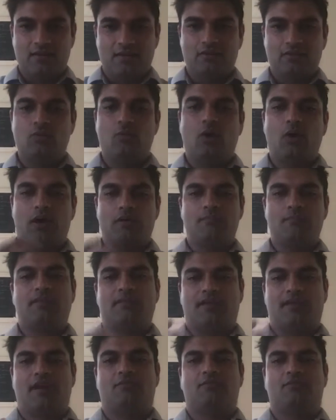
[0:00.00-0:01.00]
you want to be
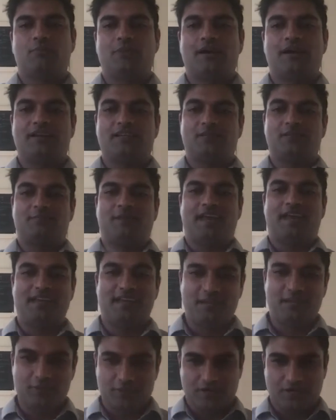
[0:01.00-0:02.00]
thoughtful about
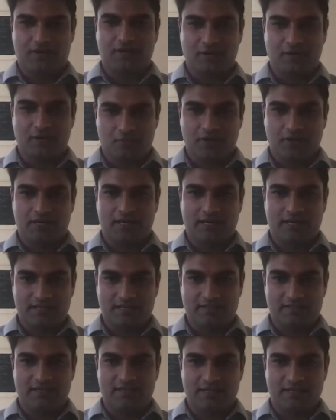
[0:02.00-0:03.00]
expanding your target market
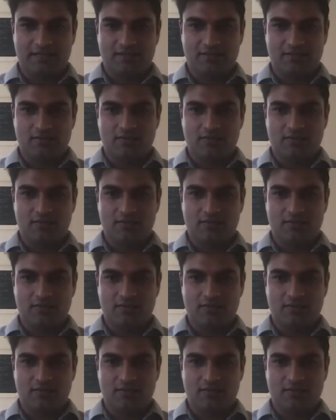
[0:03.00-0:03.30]
as needed.